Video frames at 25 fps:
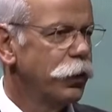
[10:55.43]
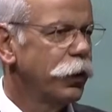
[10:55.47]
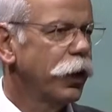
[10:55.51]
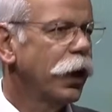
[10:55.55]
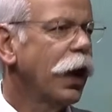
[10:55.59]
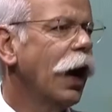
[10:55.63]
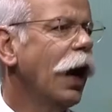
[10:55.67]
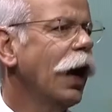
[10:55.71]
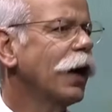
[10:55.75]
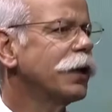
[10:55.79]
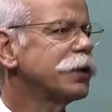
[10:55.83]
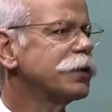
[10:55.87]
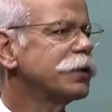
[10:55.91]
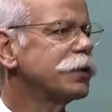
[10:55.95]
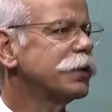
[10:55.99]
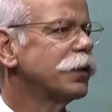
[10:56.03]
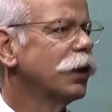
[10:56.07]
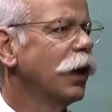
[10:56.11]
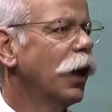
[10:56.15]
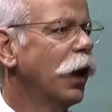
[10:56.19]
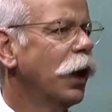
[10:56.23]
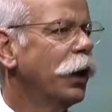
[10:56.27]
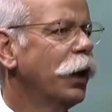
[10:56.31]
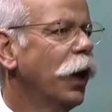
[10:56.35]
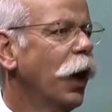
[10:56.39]
The cars
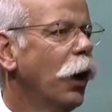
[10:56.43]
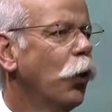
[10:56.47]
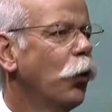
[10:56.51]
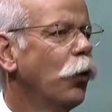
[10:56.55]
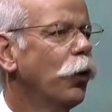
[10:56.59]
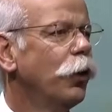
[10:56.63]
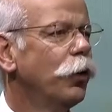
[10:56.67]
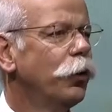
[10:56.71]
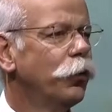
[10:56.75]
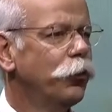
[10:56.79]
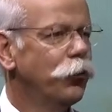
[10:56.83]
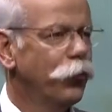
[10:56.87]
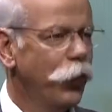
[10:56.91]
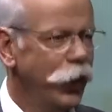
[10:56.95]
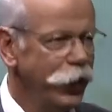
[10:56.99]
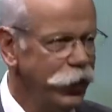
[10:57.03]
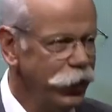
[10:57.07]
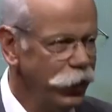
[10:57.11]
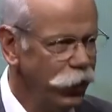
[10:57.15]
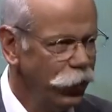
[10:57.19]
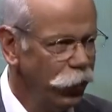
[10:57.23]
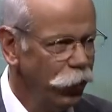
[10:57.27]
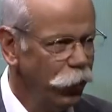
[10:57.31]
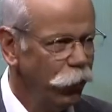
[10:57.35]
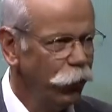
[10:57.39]
are now
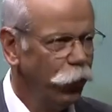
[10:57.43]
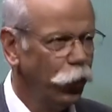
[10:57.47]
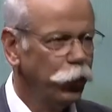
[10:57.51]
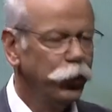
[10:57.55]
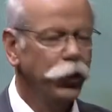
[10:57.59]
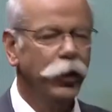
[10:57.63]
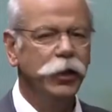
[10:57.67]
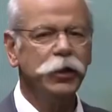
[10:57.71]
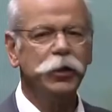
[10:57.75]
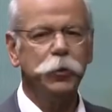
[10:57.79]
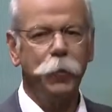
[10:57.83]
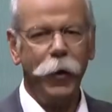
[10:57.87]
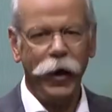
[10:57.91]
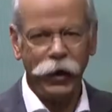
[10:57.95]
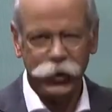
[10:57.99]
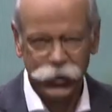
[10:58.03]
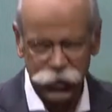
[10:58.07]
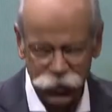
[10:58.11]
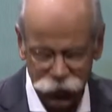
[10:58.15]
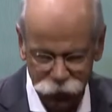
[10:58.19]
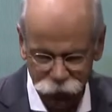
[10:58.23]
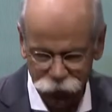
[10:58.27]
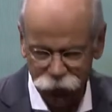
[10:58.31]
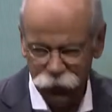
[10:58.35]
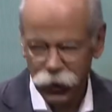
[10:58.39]
ready for your
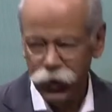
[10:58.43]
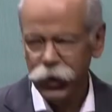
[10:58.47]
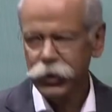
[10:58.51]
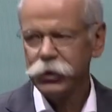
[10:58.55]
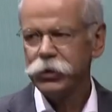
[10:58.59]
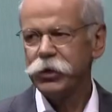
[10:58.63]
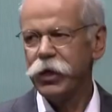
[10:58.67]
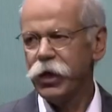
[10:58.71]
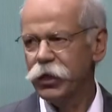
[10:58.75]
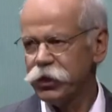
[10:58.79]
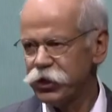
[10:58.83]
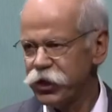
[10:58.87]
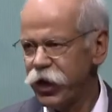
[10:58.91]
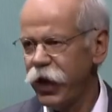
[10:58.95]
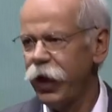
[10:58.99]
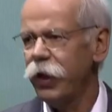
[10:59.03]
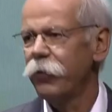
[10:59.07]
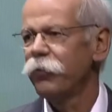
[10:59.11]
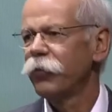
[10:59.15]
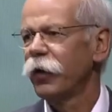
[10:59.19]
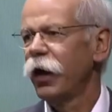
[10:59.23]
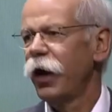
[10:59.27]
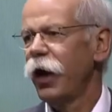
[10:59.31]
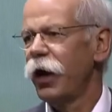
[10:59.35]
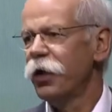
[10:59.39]
inspection. Xie
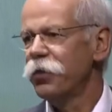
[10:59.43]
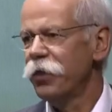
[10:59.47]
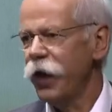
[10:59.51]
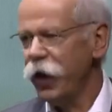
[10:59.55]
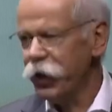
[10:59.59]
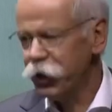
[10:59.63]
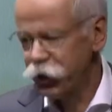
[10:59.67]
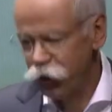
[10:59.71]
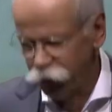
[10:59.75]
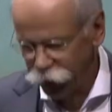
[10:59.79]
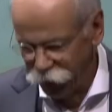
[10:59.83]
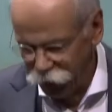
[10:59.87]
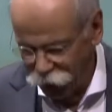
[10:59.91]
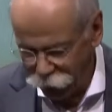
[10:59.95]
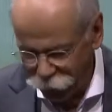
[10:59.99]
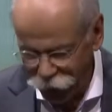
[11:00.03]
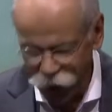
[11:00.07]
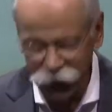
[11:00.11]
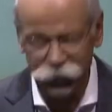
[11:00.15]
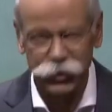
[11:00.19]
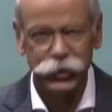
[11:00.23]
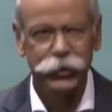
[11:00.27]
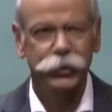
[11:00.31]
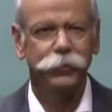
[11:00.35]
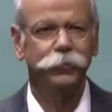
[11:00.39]
xie, and thank you very
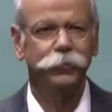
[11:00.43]
much.